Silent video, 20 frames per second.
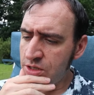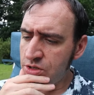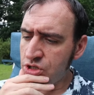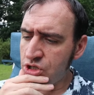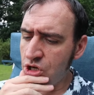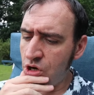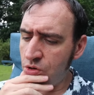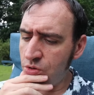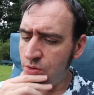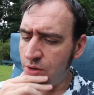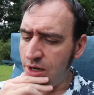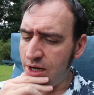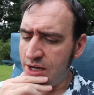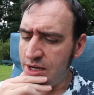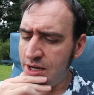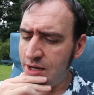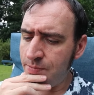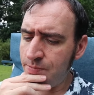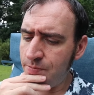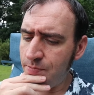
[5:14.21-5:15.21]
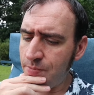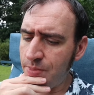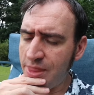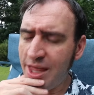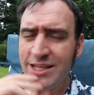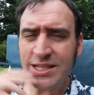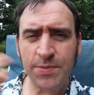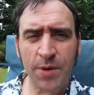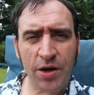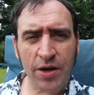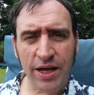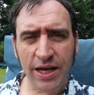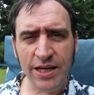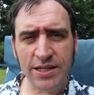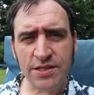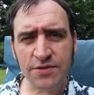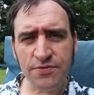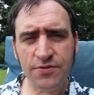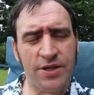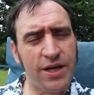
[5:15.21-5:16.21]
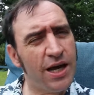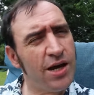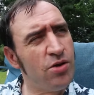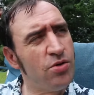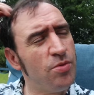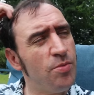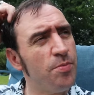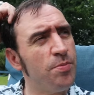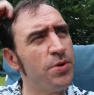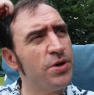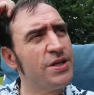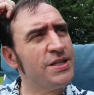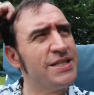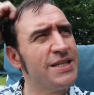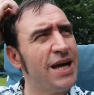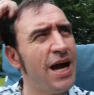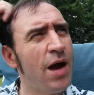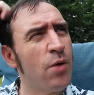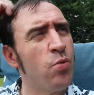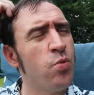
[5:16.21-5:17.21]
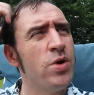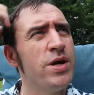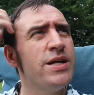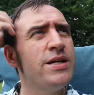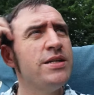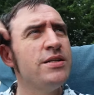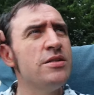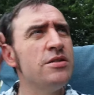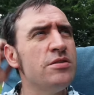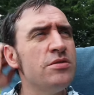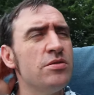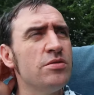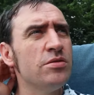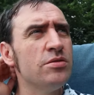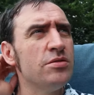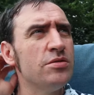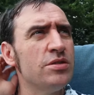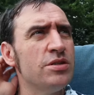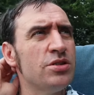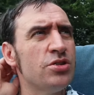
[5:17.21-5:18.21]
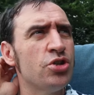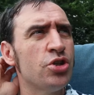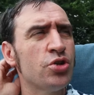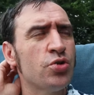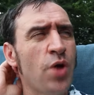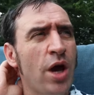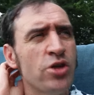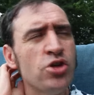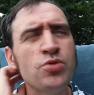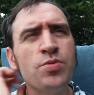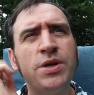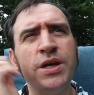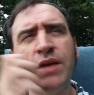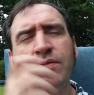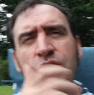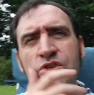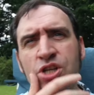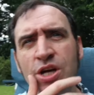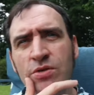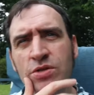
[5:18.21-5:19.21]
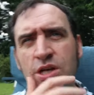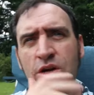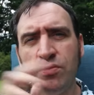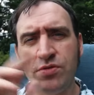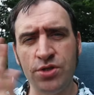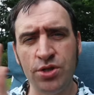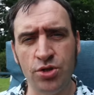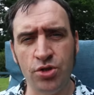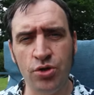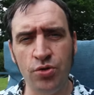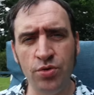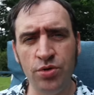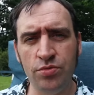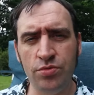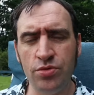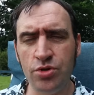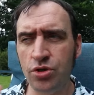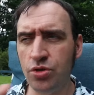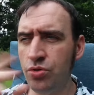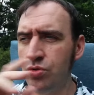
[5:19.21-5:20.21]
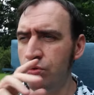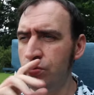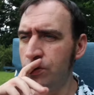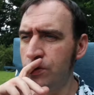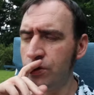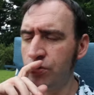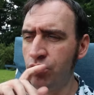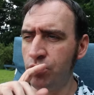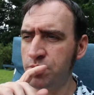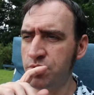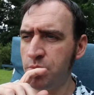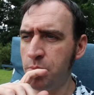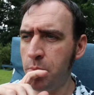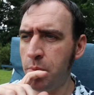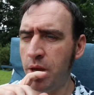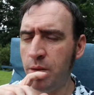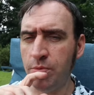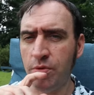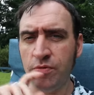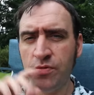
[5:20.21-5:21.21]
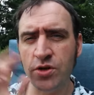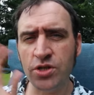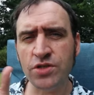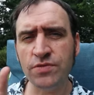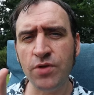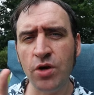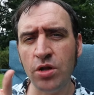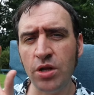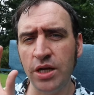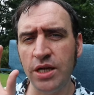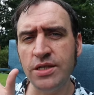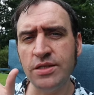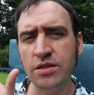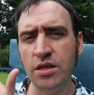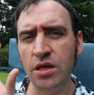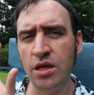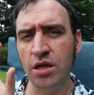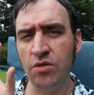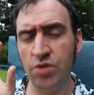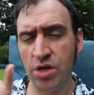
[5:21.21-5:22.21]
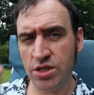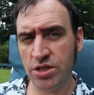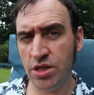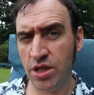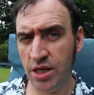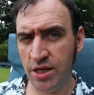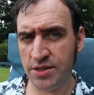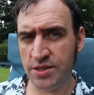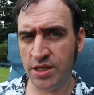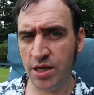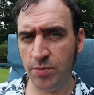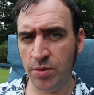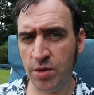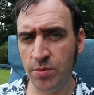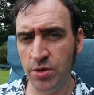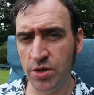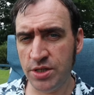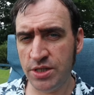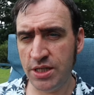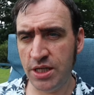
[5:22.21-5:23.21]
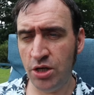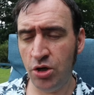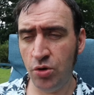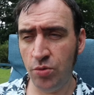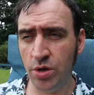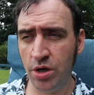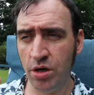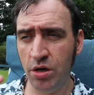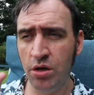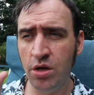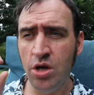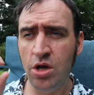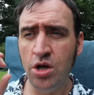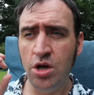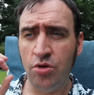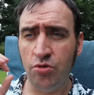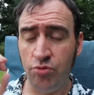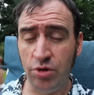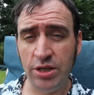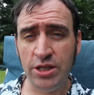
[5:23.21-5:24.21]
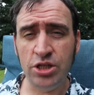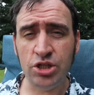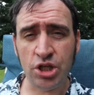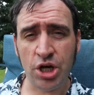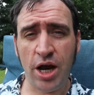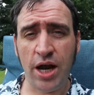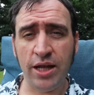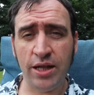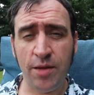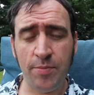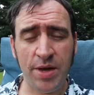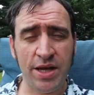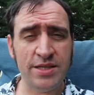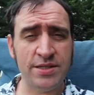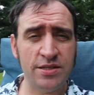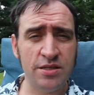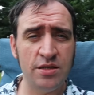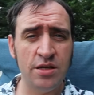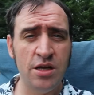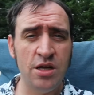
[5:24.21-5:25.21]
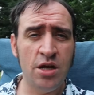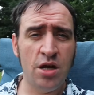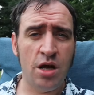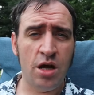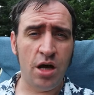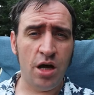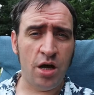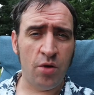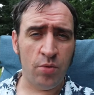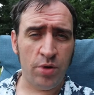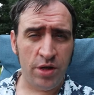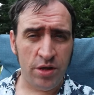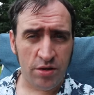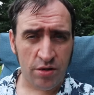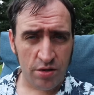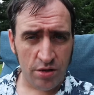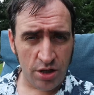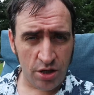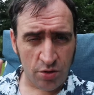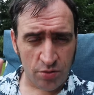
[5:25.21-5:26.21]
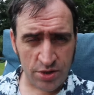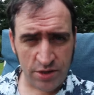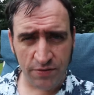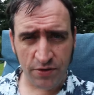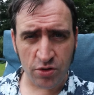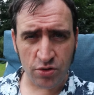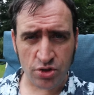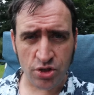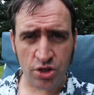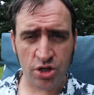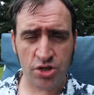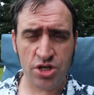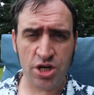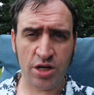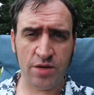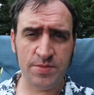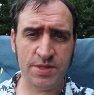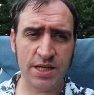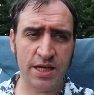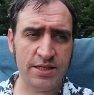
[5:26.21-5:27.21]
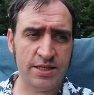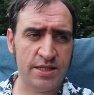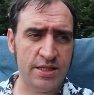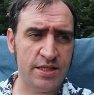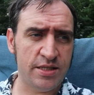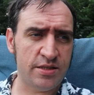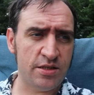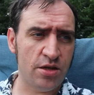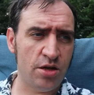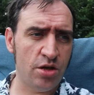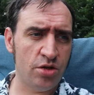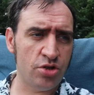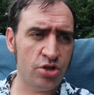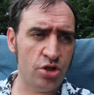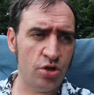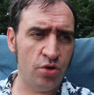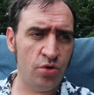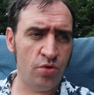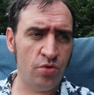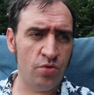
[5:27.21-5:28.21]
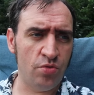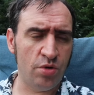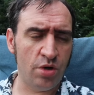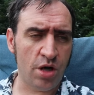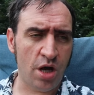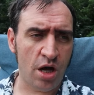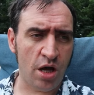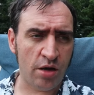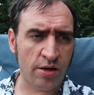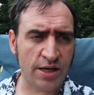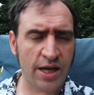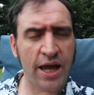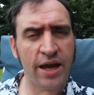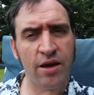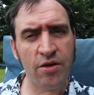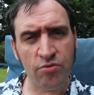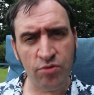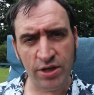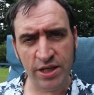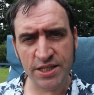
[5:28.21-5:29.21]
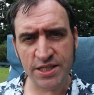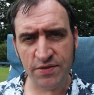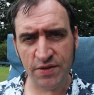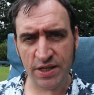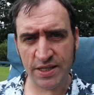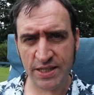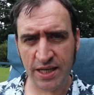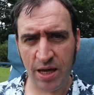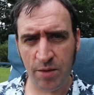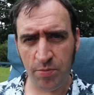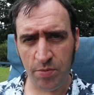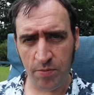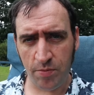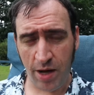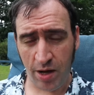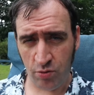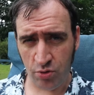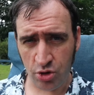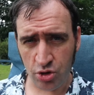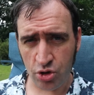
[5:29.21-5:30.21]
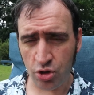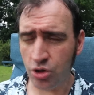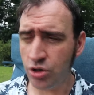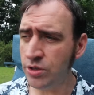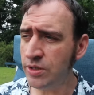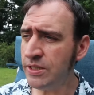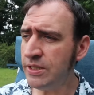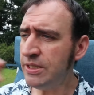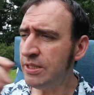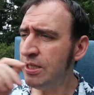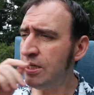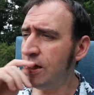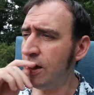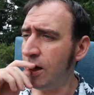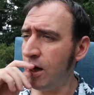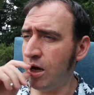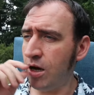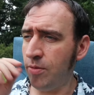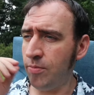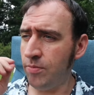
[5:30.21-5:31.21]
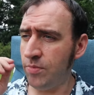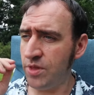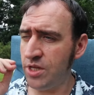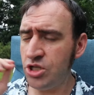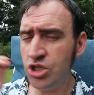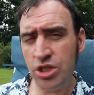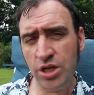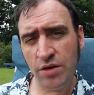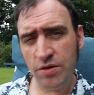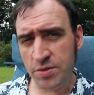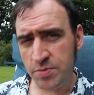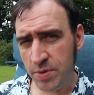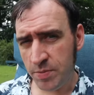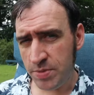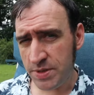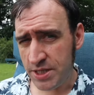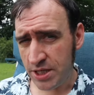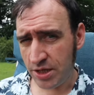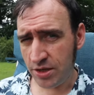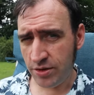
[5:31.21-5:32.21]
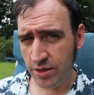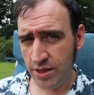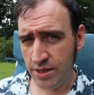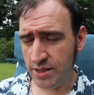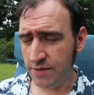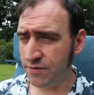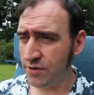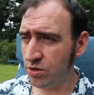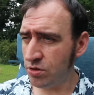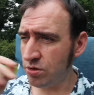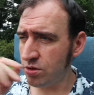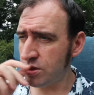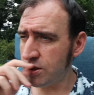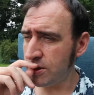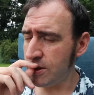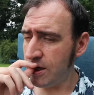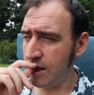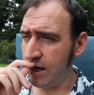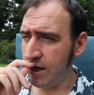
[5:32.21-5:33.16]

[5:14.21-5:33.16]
So um, that's about it for now, but I will just, I just want to give a shout out to two, two groups of people. First of all is the rest of the Inkscape community, who are really trying their best uh, with, you know, difficult circumstances to uh, get a release of Inkscape out the door. Um, this year has been particularly difficult.